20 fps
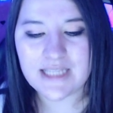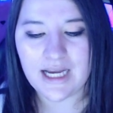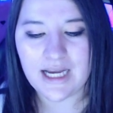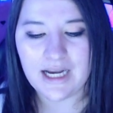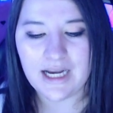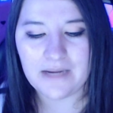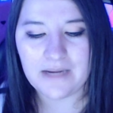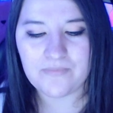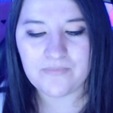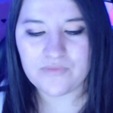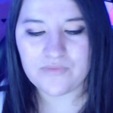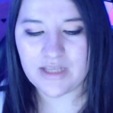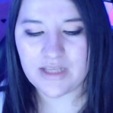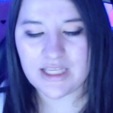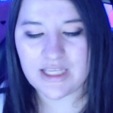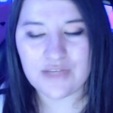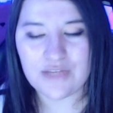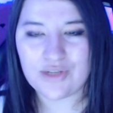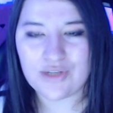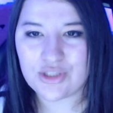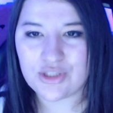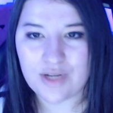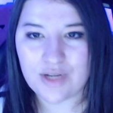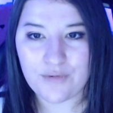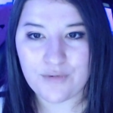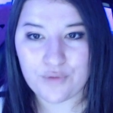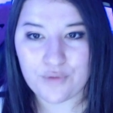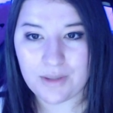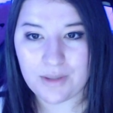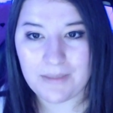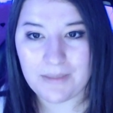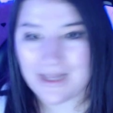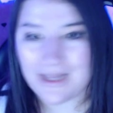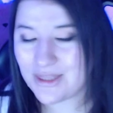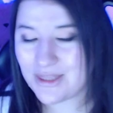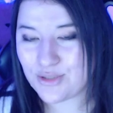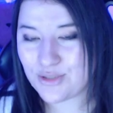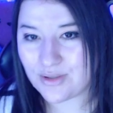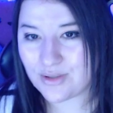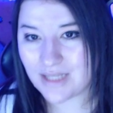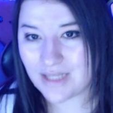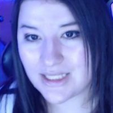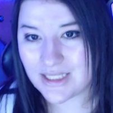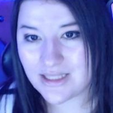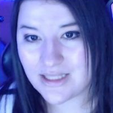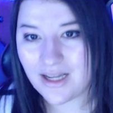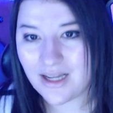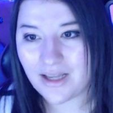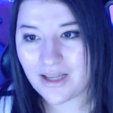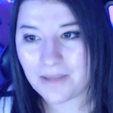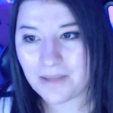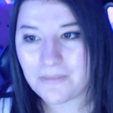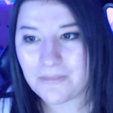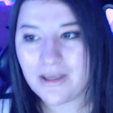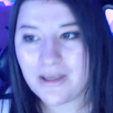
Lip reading: and you can trade for them during that time.